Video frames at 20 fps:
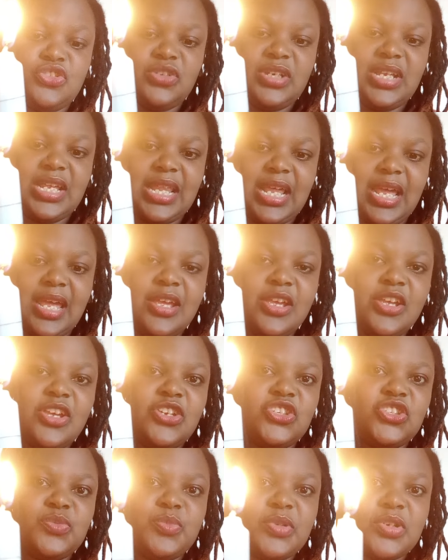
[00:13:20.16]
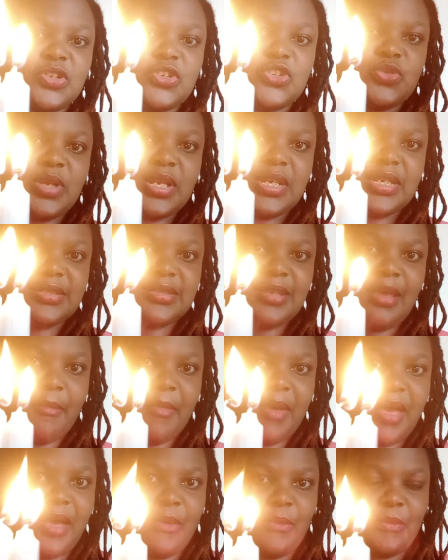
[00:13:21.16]
together spiritually
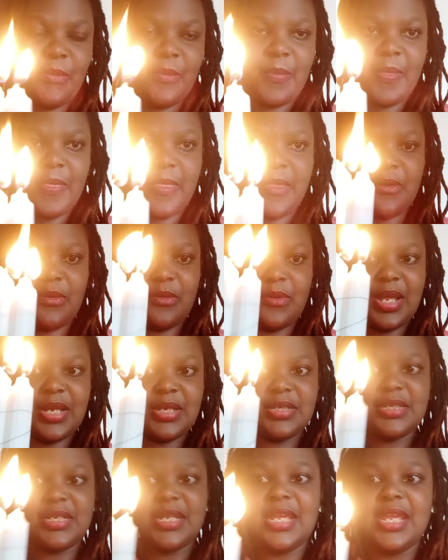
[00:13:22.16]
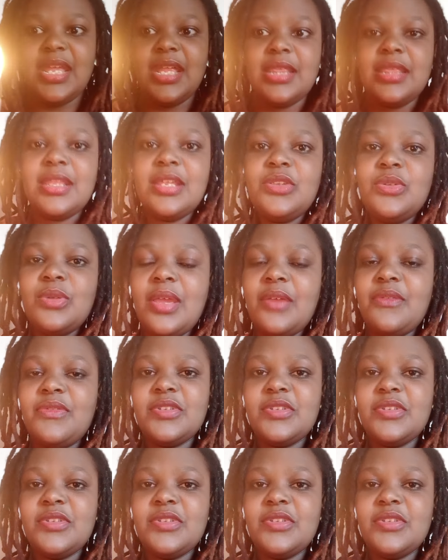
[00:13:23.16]
somehow, right? Then you have